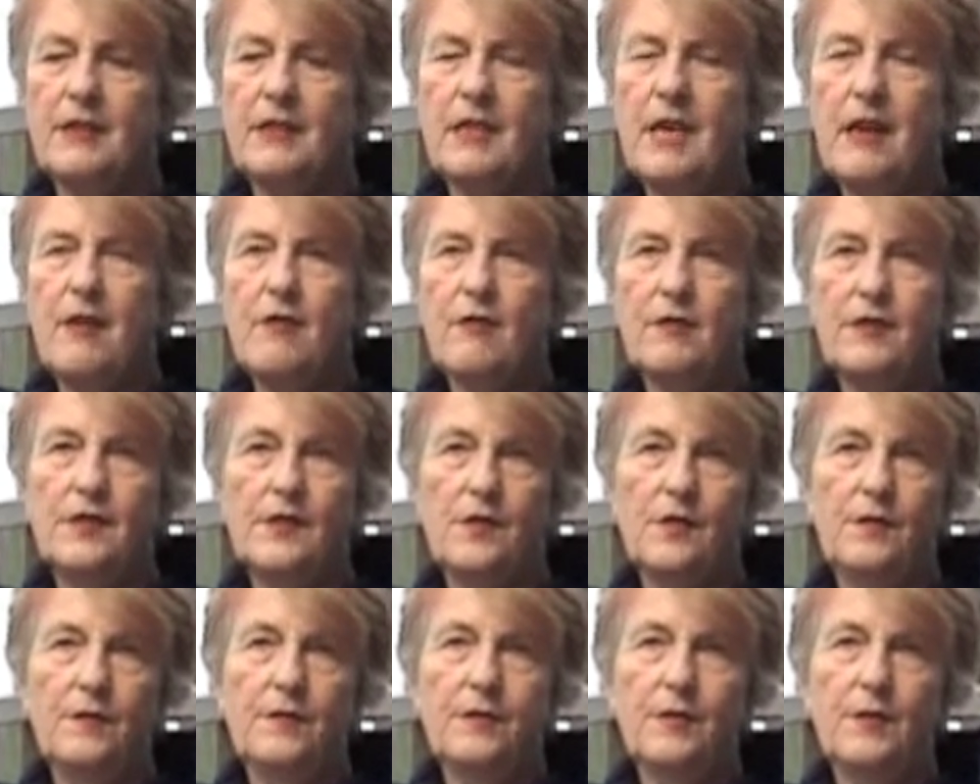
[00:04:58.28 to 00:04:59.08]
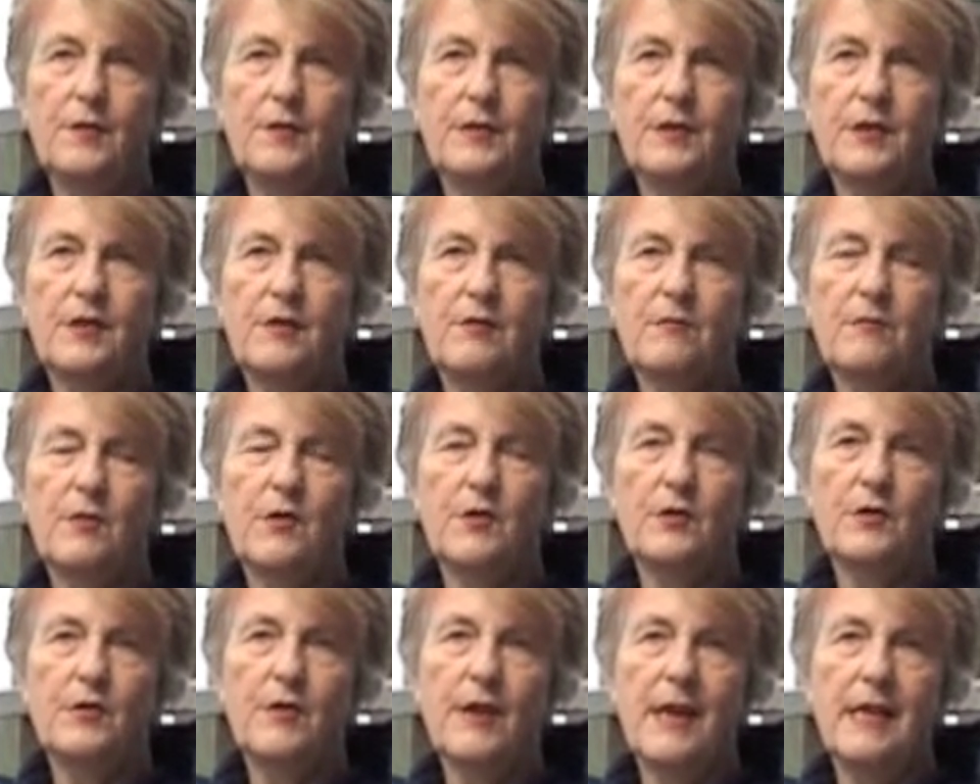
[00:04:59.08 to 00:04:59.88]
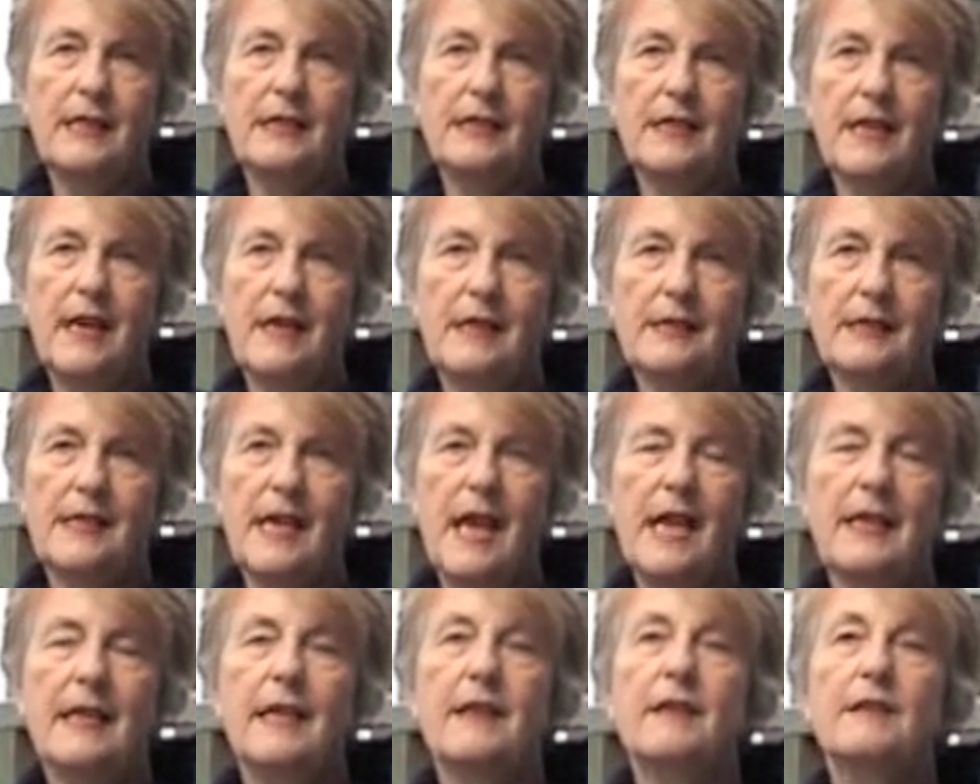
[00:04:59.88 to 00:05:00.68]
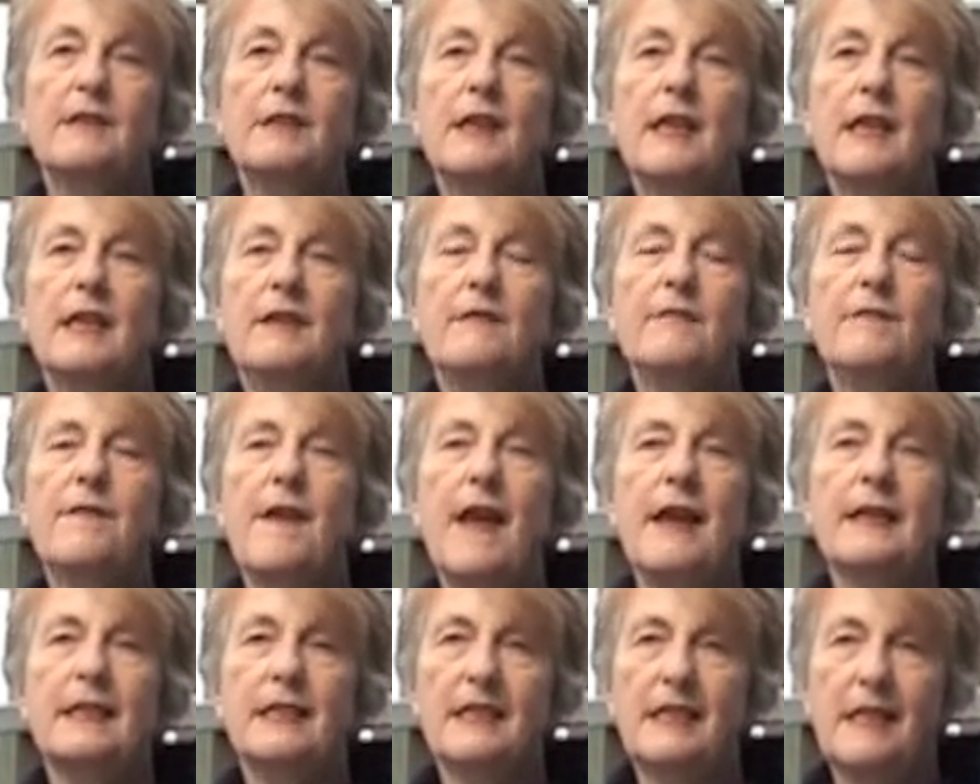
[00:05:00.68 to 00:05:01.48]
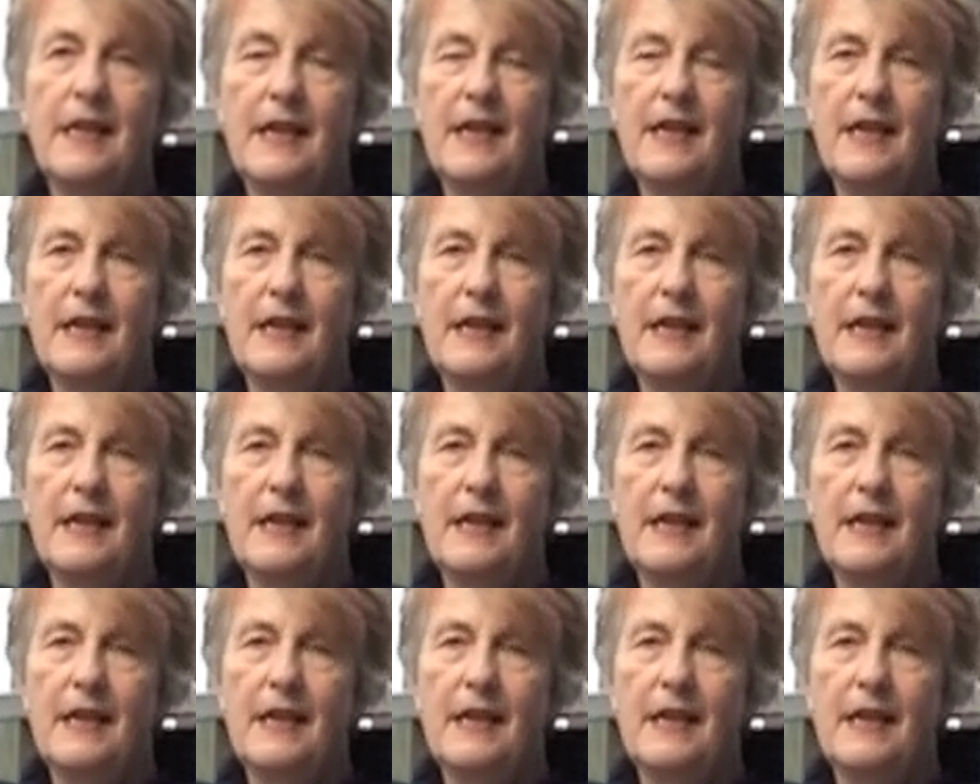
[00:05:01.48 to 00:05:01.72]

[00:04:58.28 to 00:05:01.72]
terrorists who flew into the World Trade Towers had, in fact,